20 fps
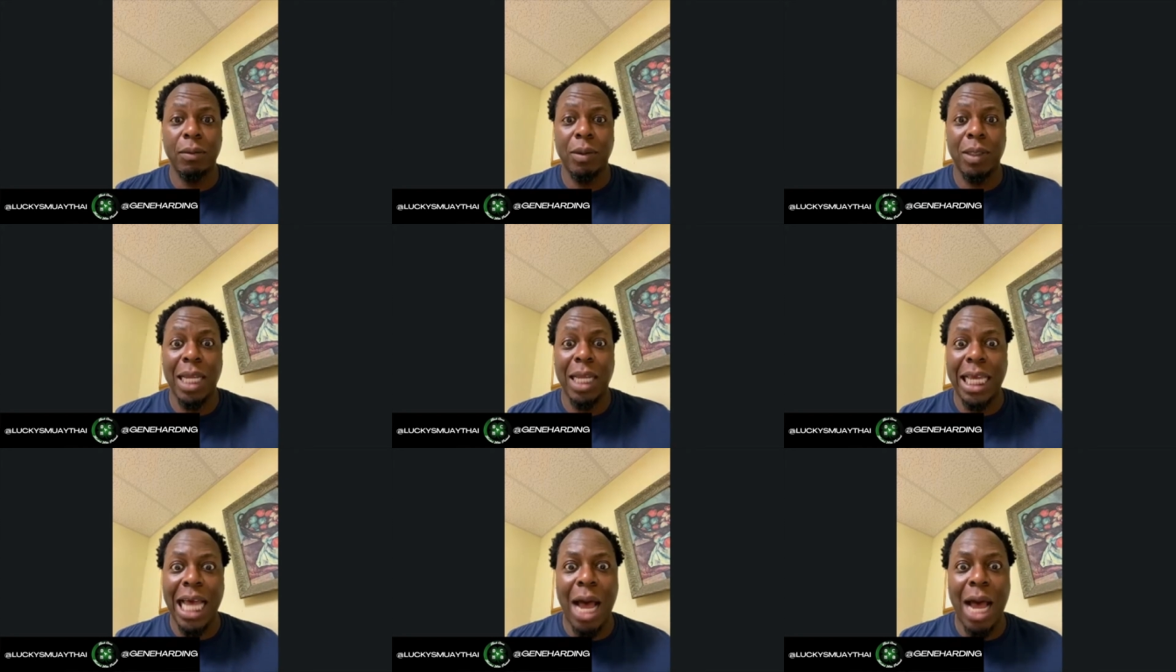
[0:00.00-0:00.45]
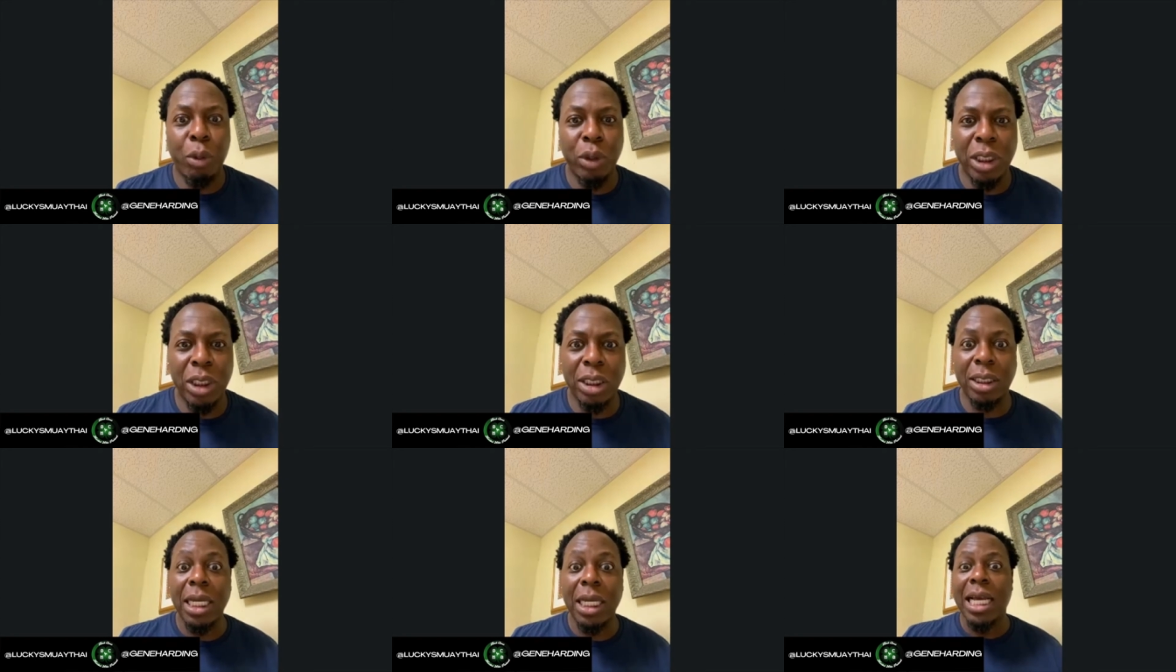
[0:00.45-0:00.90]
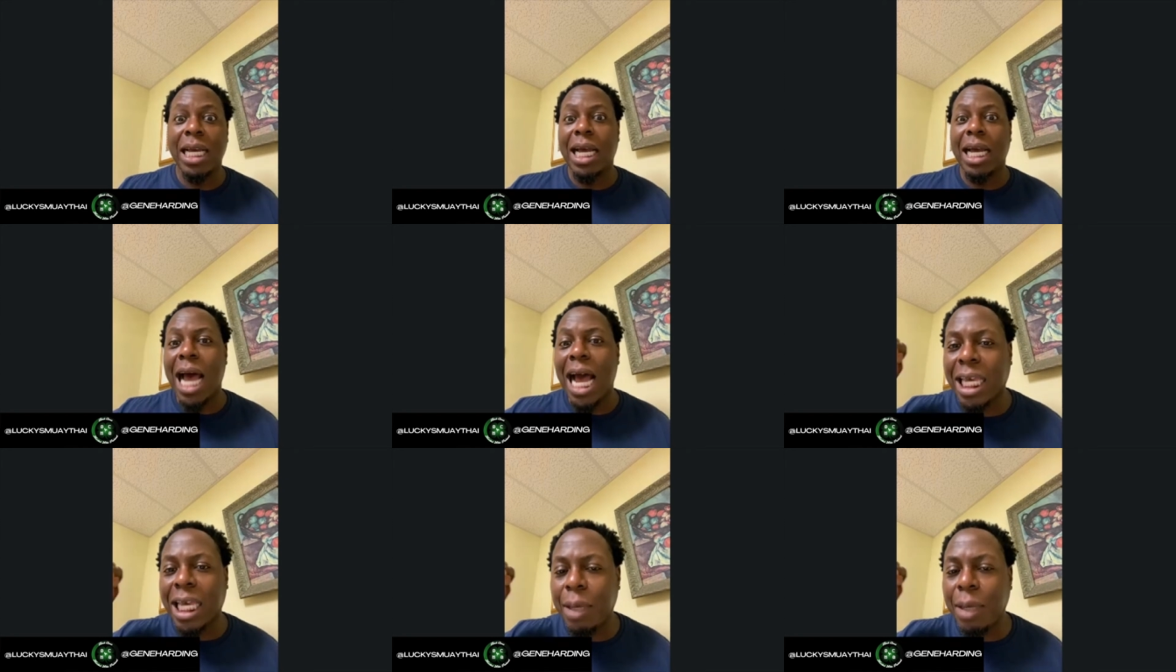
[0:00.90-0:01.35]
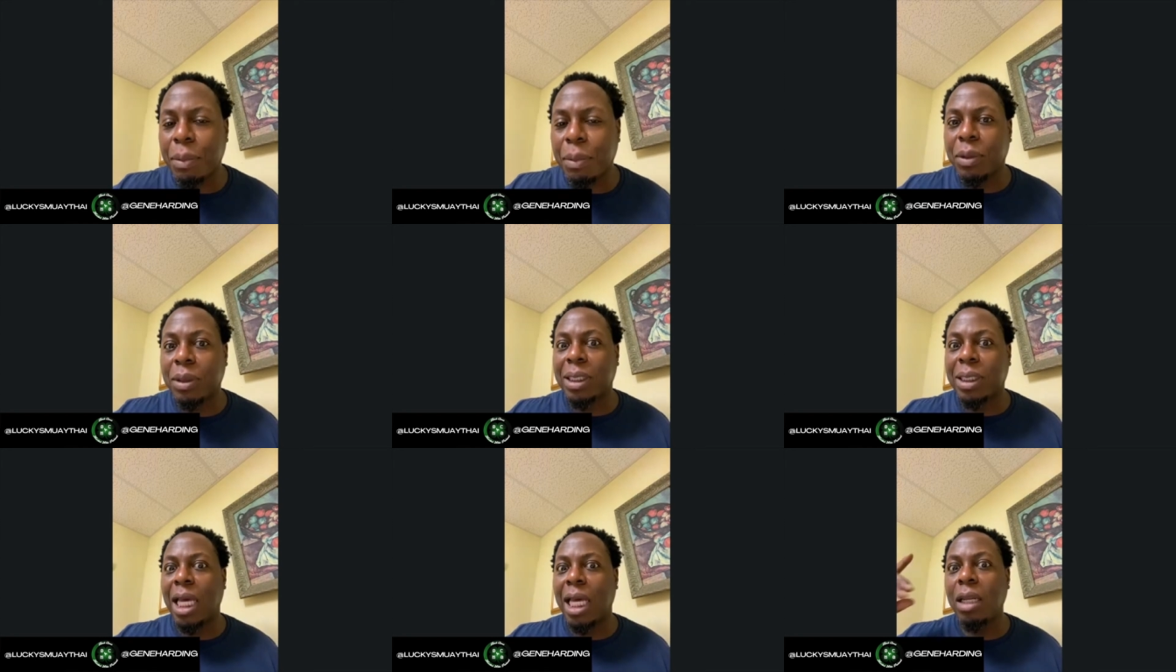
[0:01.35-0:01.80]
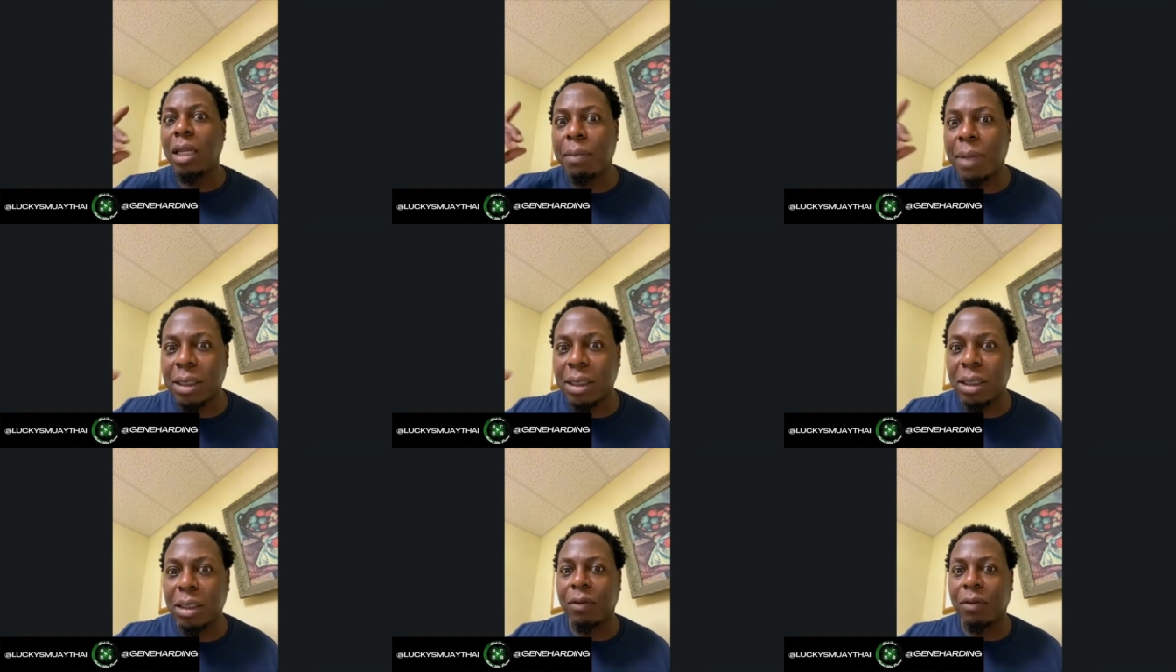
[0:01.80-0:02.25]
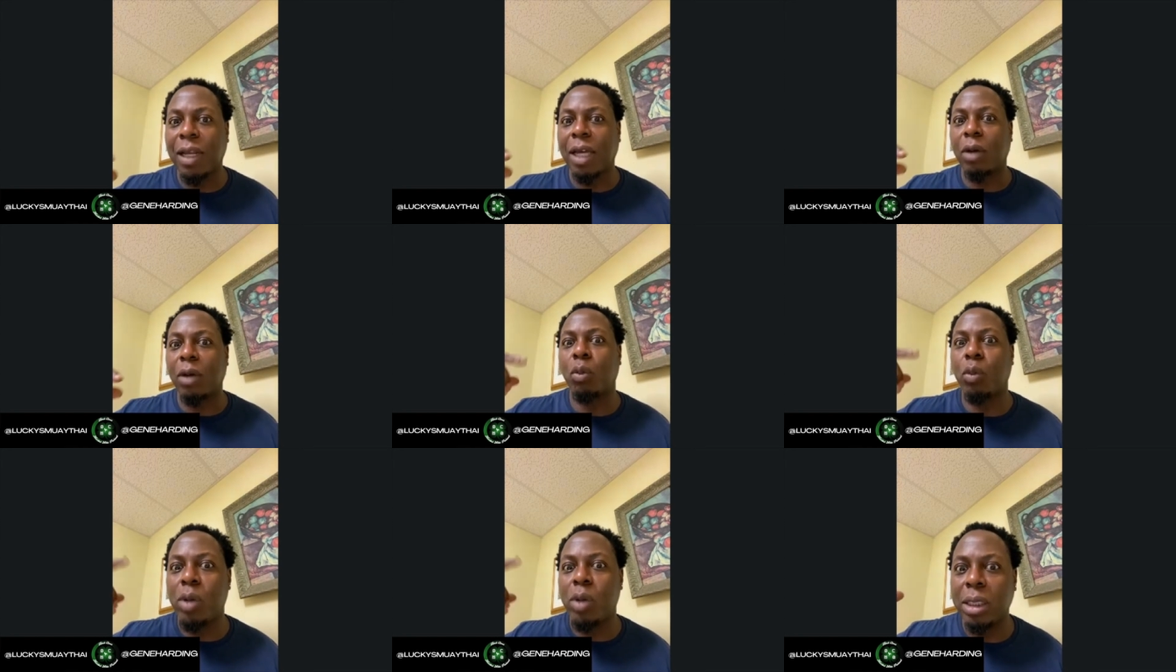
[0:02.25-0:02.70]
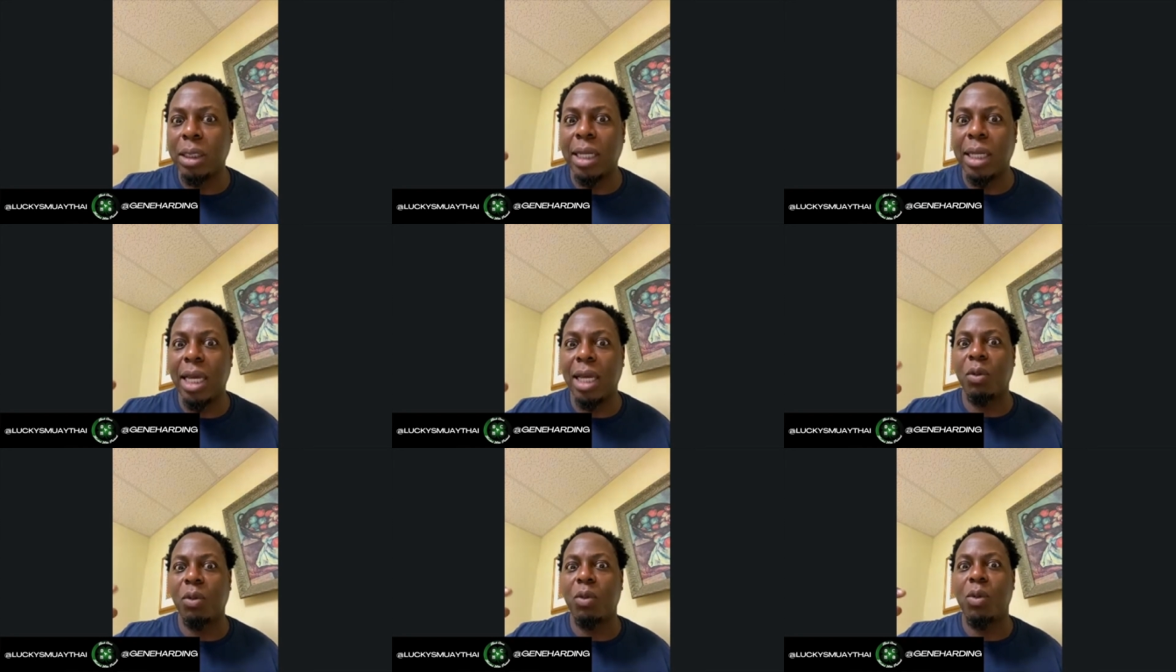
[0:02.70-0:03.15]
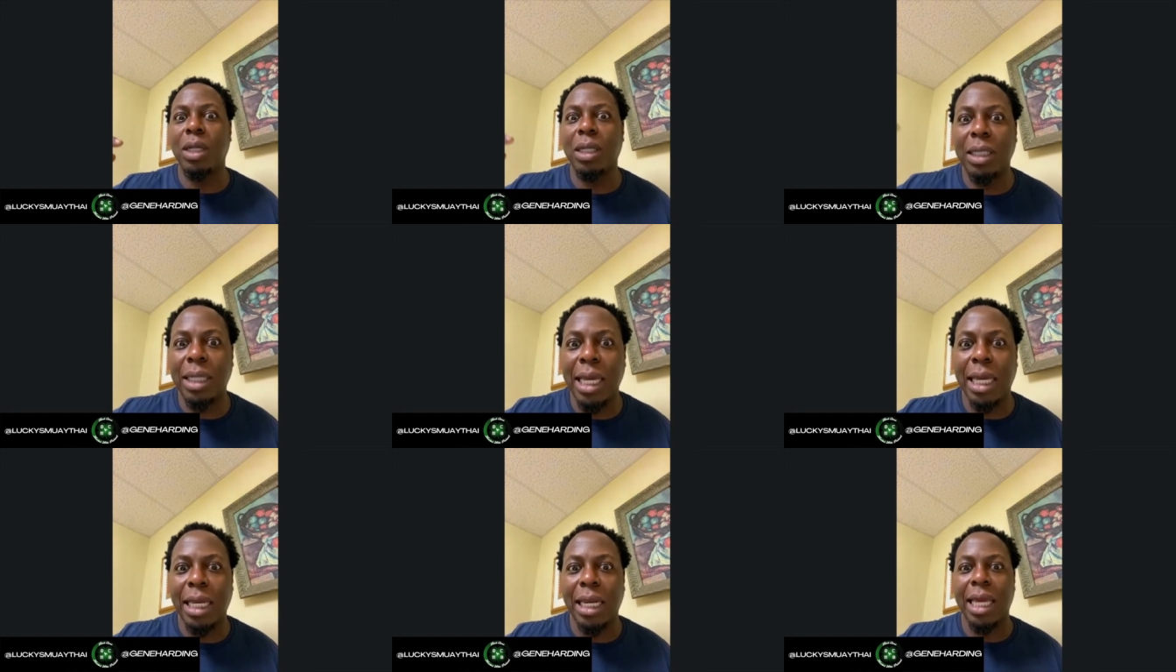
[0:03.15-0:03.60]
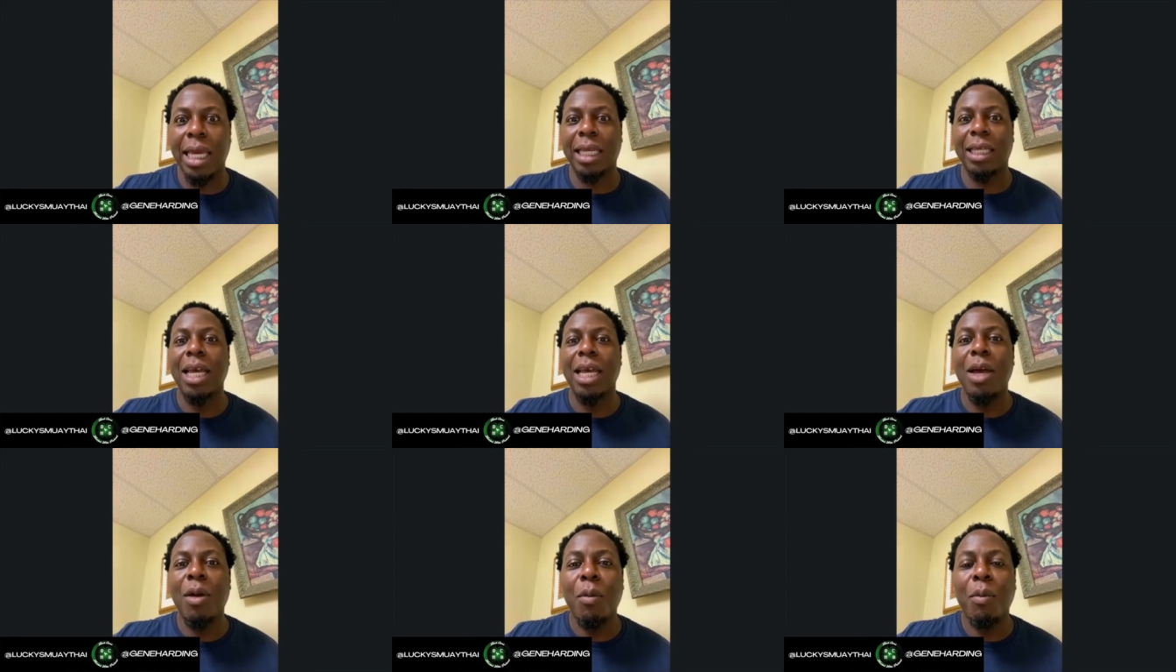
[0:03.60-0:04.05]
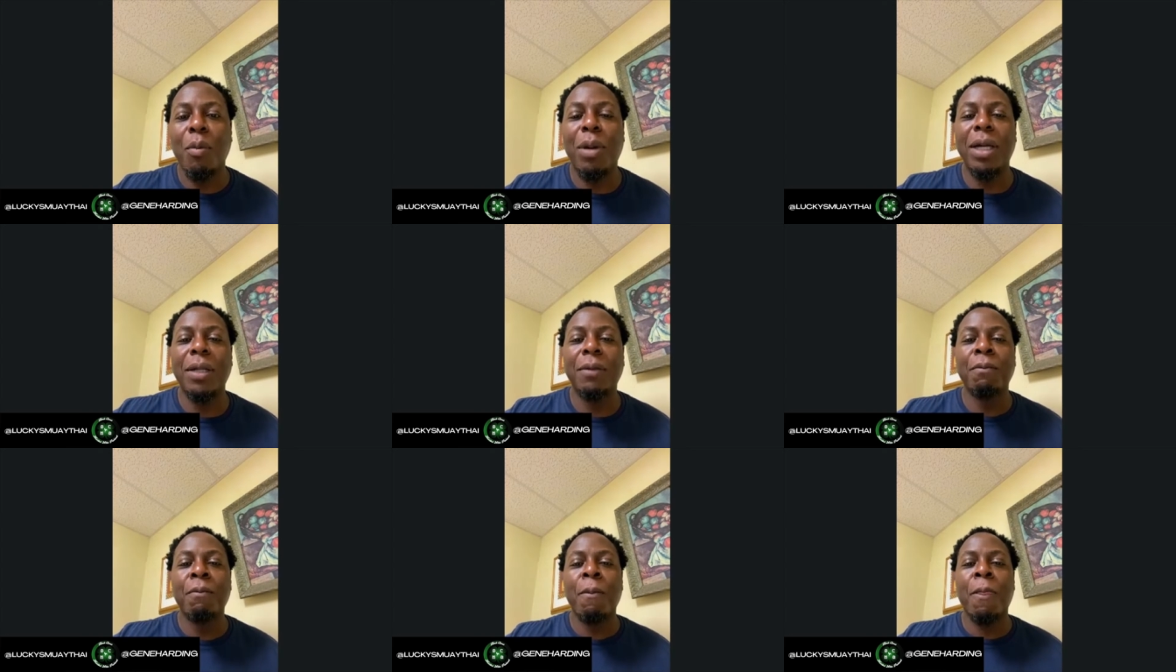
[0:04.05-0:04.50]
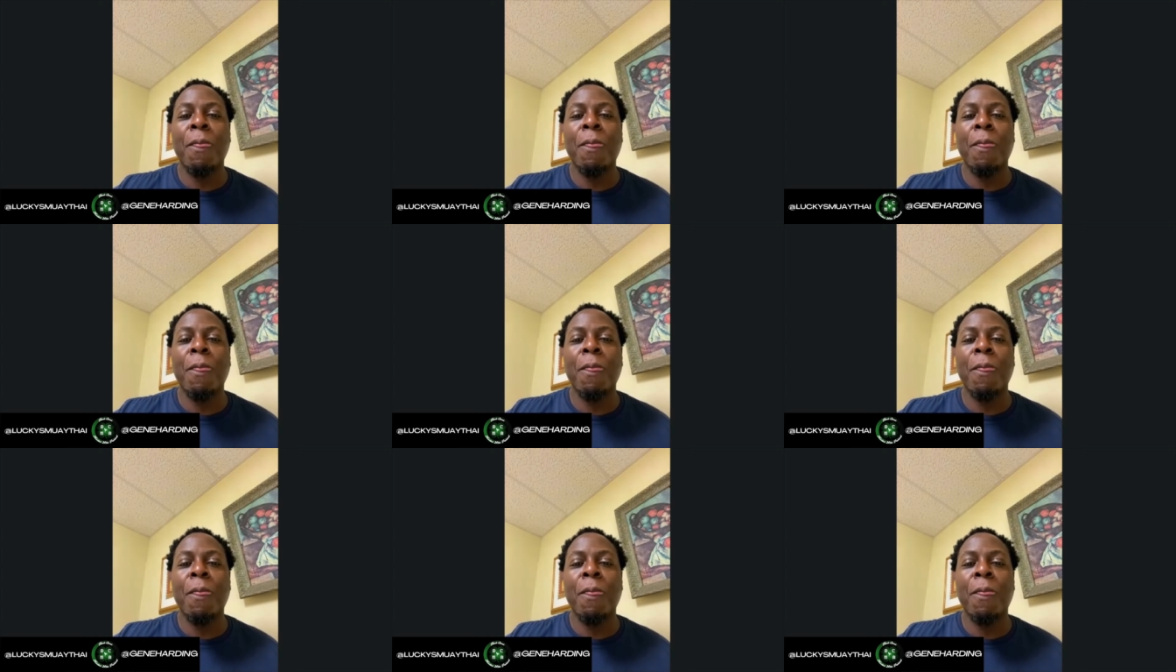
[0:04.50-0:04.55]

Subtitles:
Like, I kept telling myself, like, one day, like, but